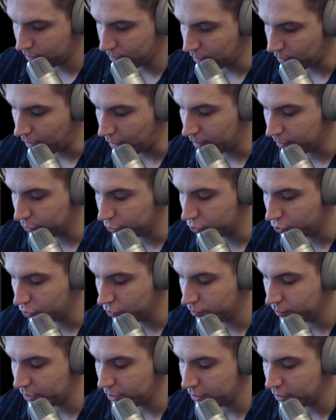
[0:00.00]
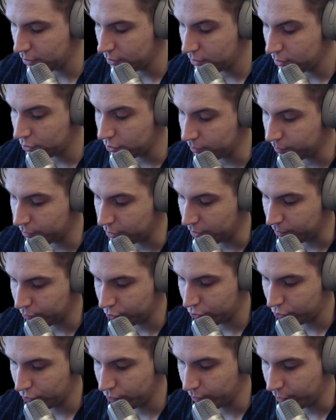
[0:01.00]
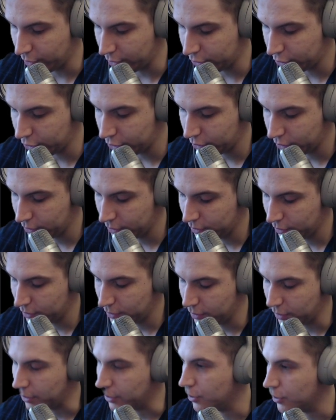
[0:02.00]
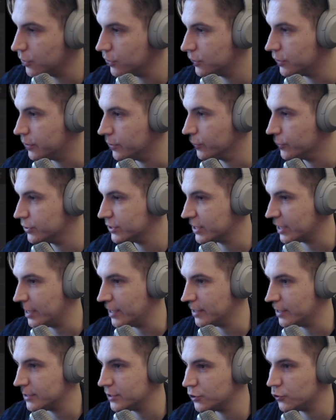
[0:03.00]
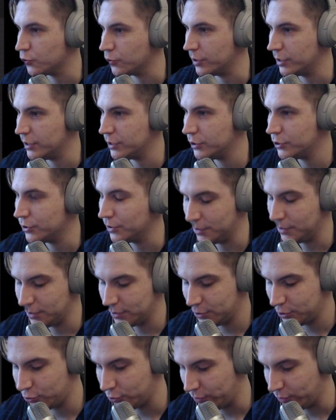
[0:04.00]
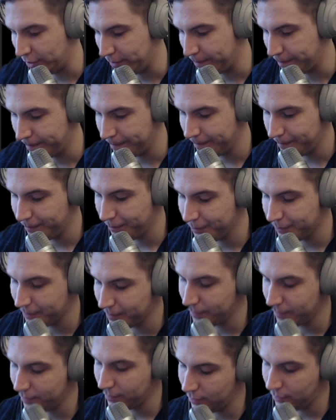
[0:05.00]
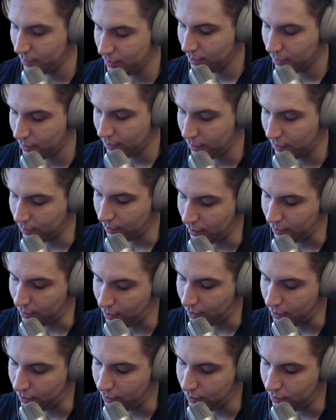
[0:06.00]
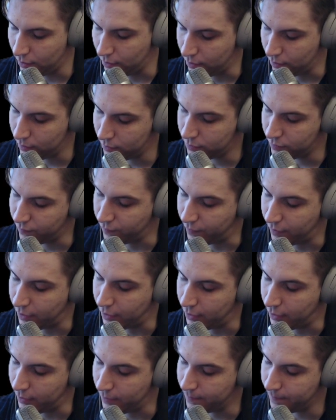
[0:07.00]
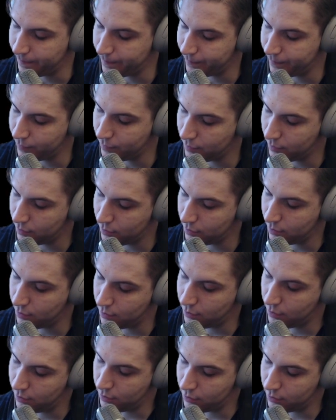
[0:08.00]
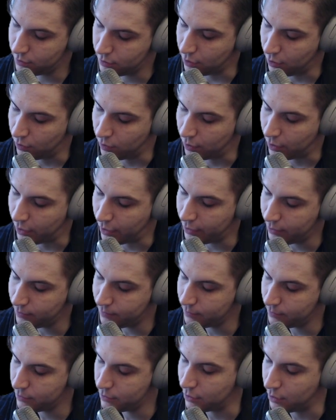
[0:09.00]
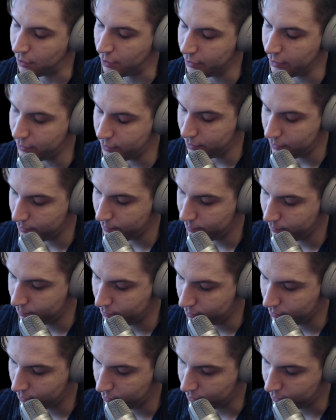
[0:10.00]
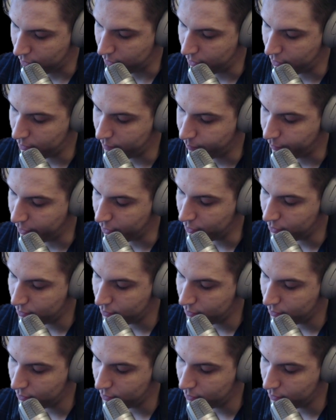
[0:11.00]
I zoom in sometimes too much. I know it looks kind of strange on the stream. You know, it's fine. It's alright. Sight. Sight, mate.